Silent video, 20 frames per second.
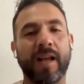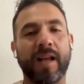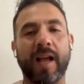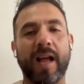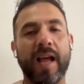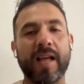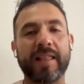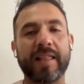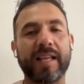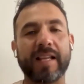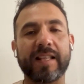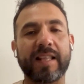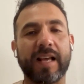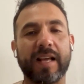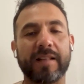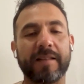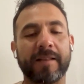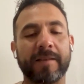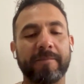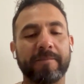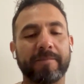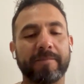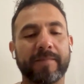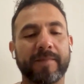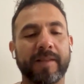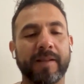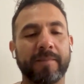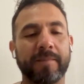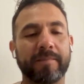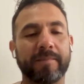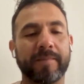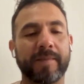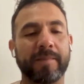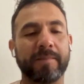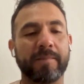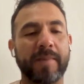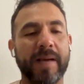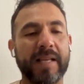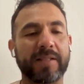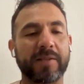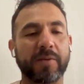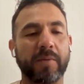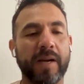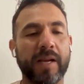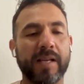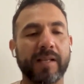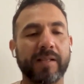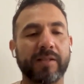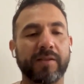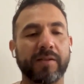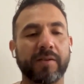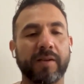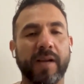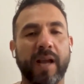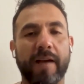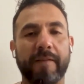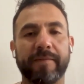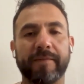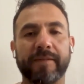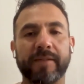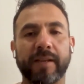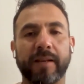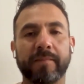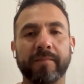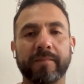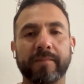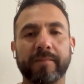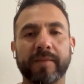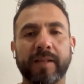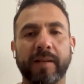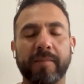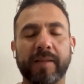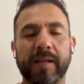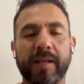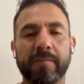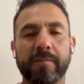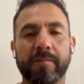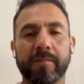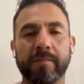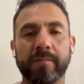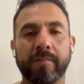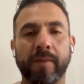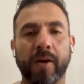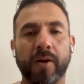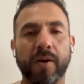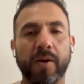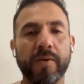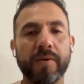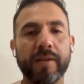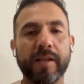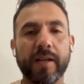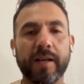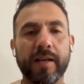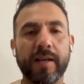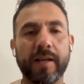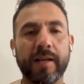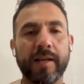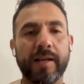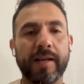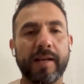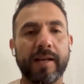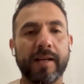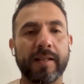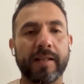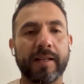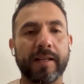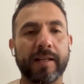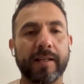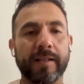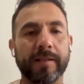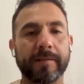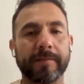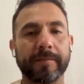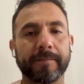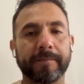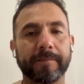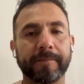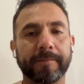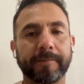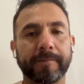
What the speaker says: I think that the best way is to have something borrowed, and then